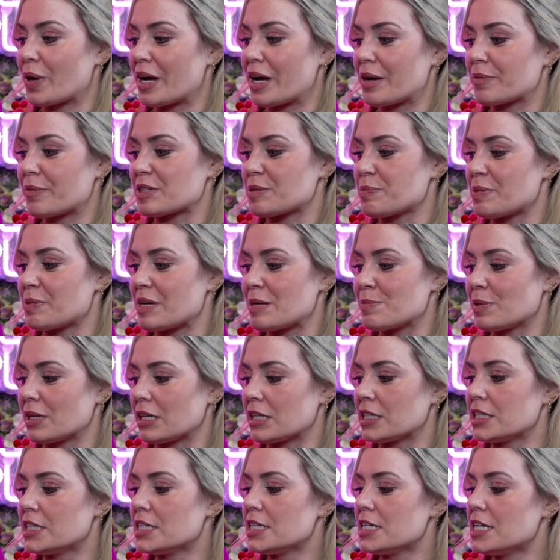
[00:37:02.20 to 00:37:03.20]
with people
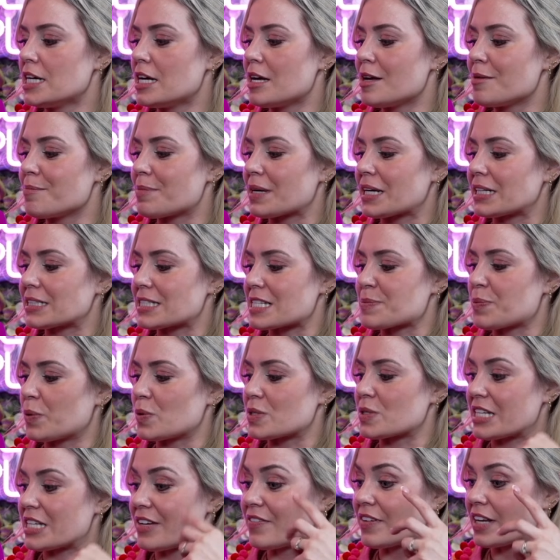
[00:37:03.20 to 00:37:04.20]
because I
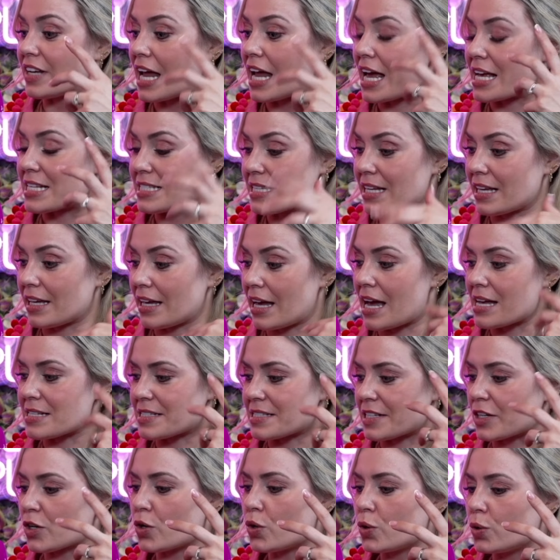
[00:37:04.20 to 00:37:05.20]
suppose even as
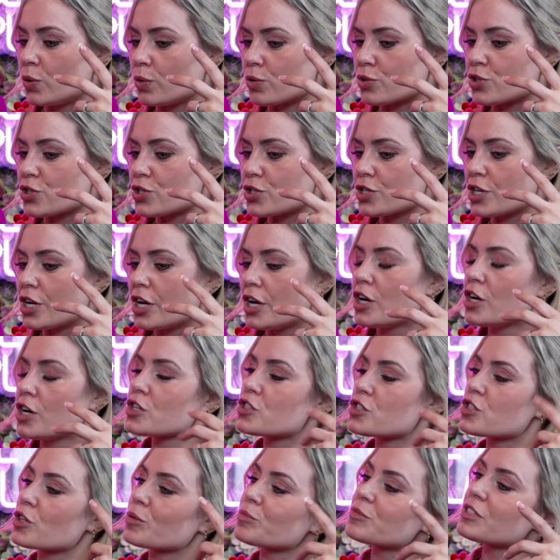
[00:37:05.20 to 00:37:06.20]
a coach,
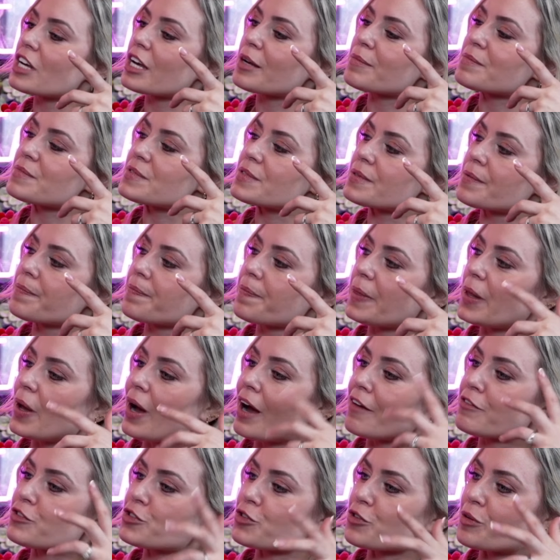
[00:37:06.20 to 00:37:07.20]
sometimes you
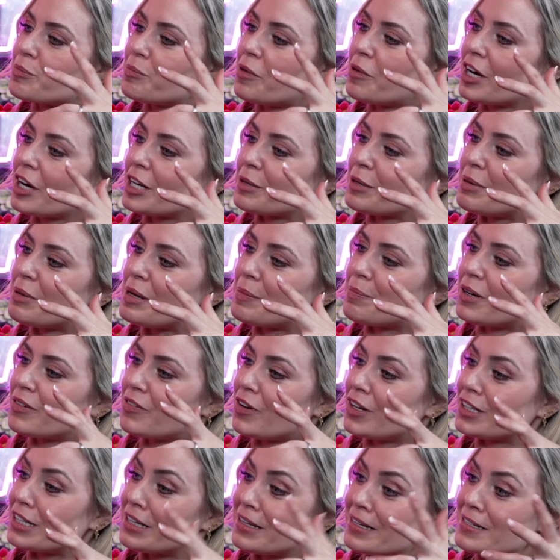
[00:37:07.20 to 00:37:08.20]
have to remind people of
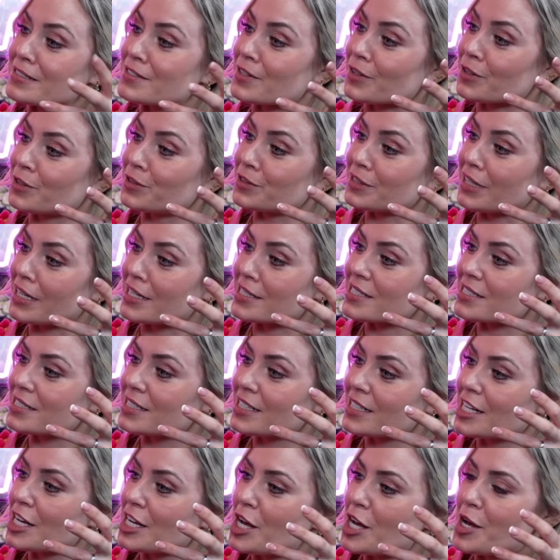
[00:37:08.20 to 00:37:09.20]
all the things they're good at
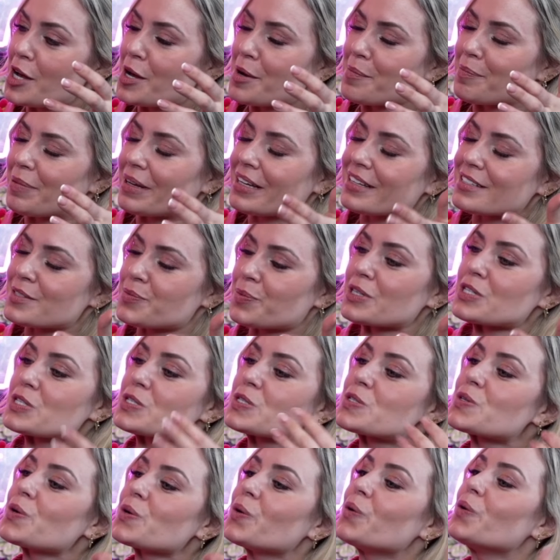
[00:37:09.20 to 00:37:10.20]
because we're
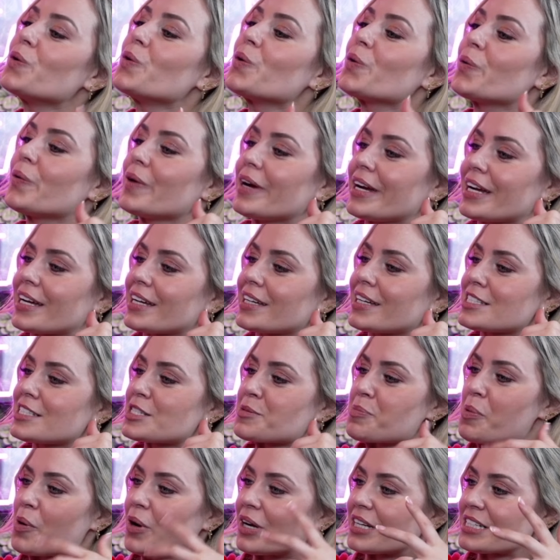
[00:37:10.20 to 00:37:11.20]
so quick to
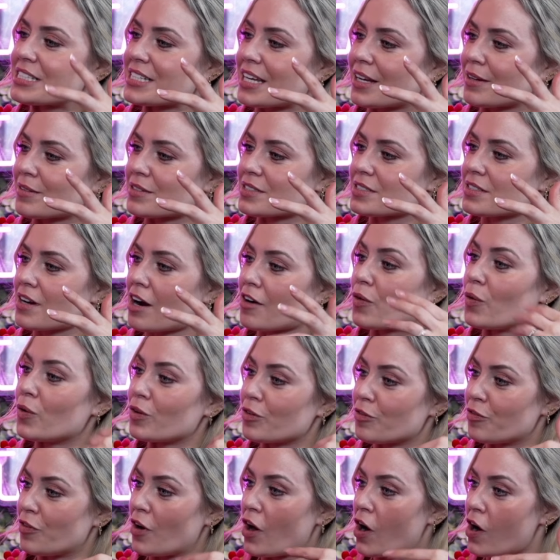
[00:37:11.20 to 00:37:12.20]
point out our
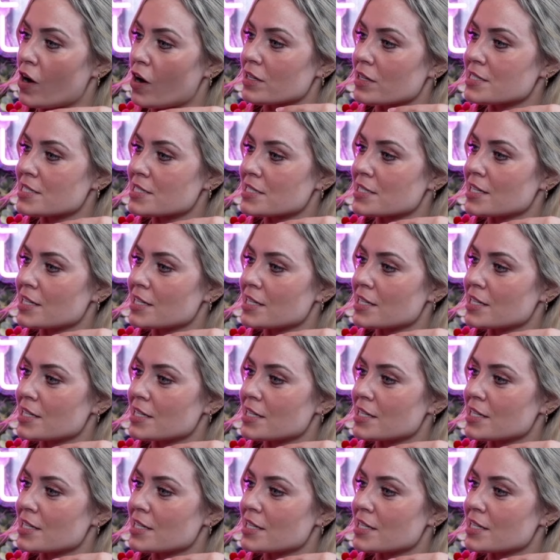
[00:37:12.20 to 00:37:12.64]
own flaws.